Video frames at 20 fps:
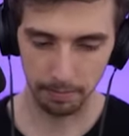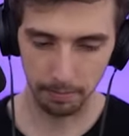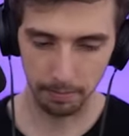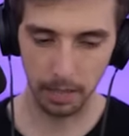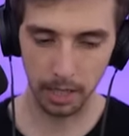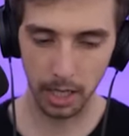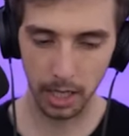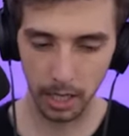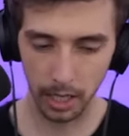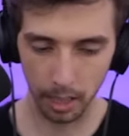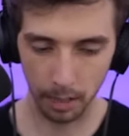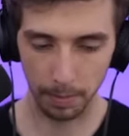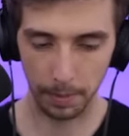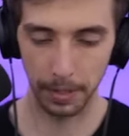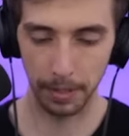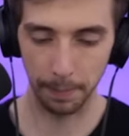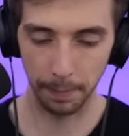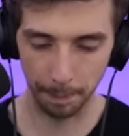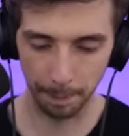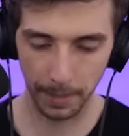Maybe,
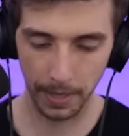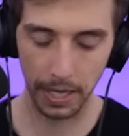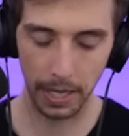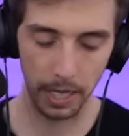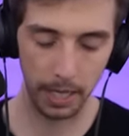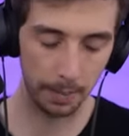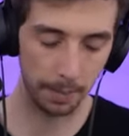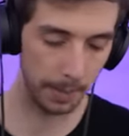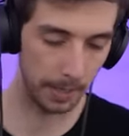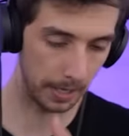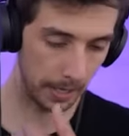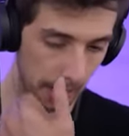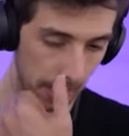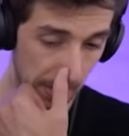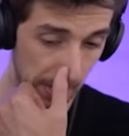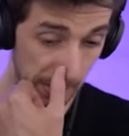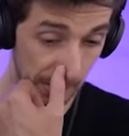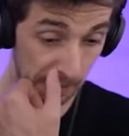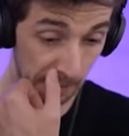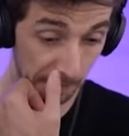maybe.
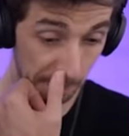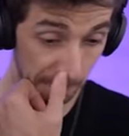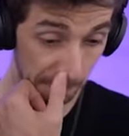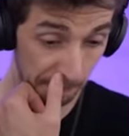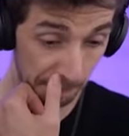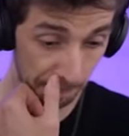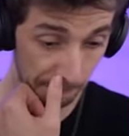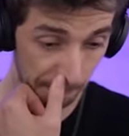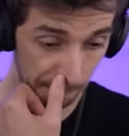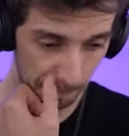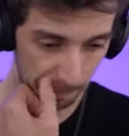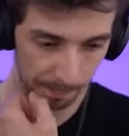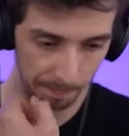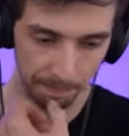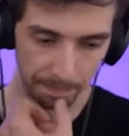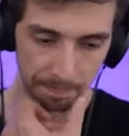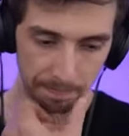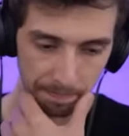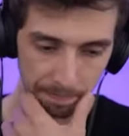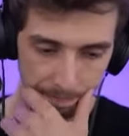Um,
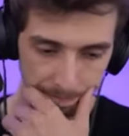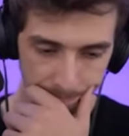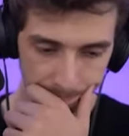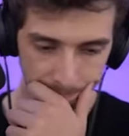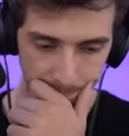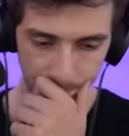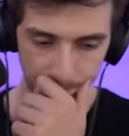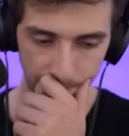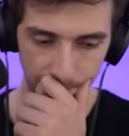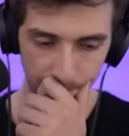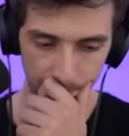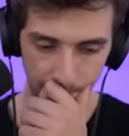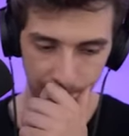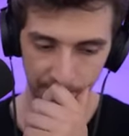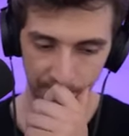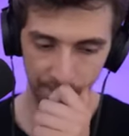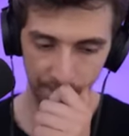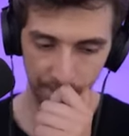hmm.